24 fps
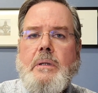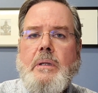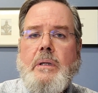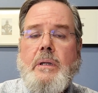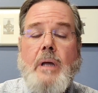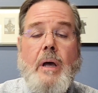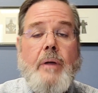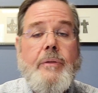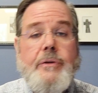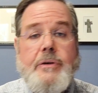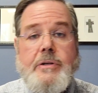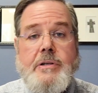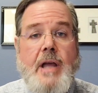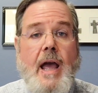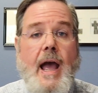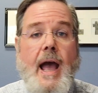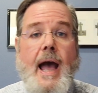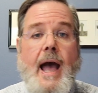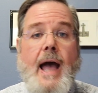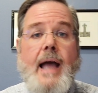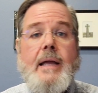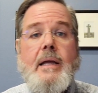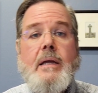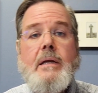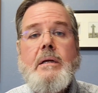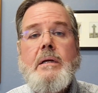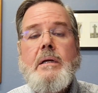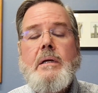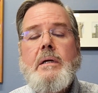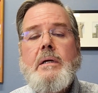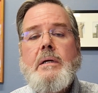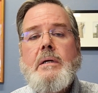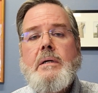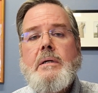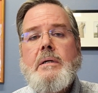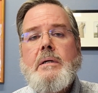The other tack
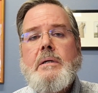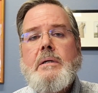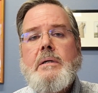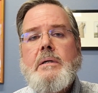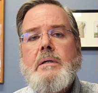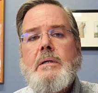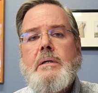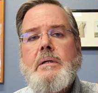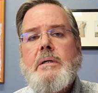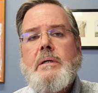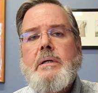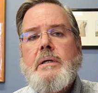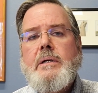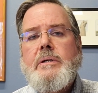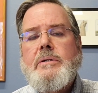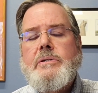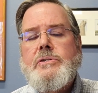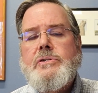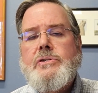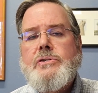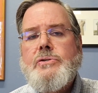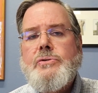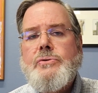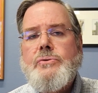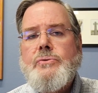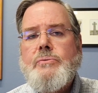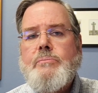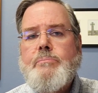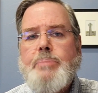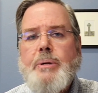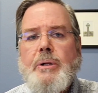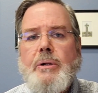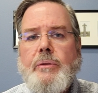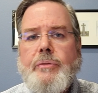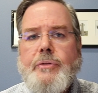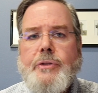is to
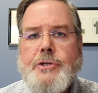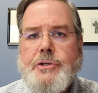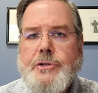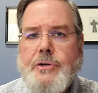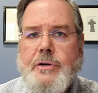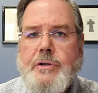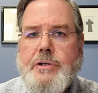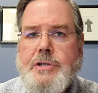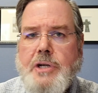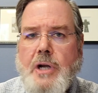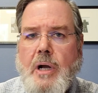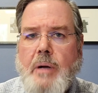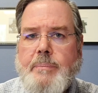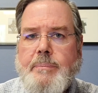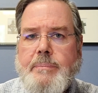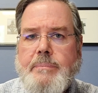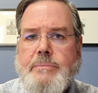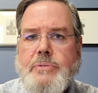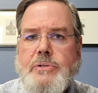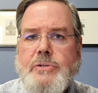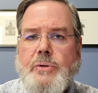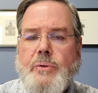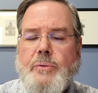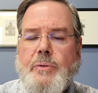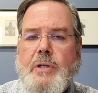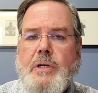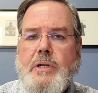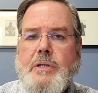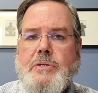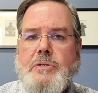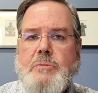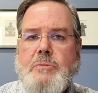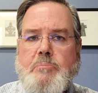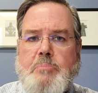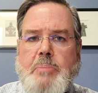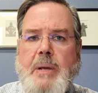build the church up so that
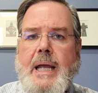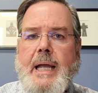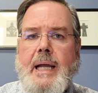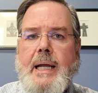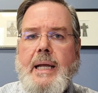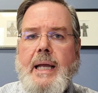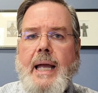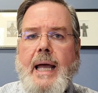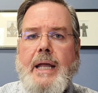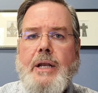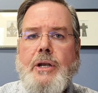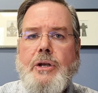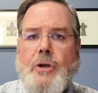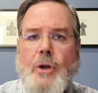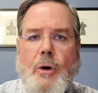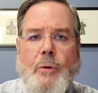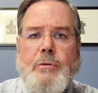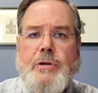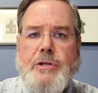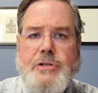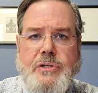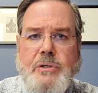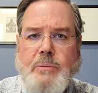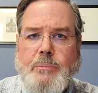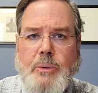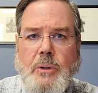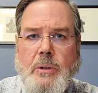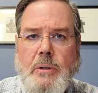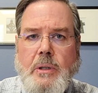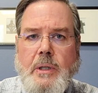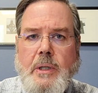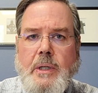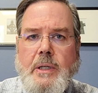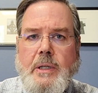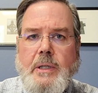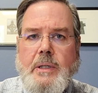it's big and
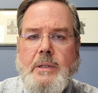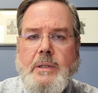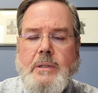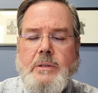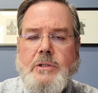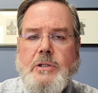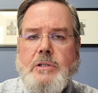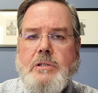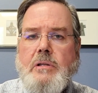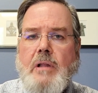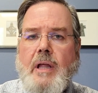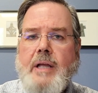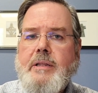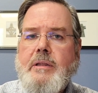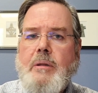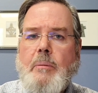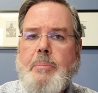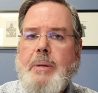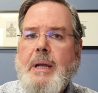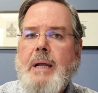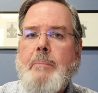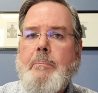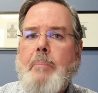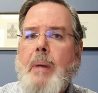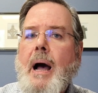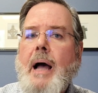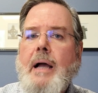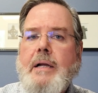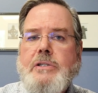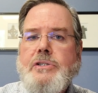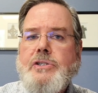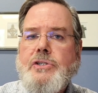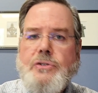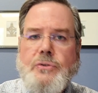noticeable, just like the big box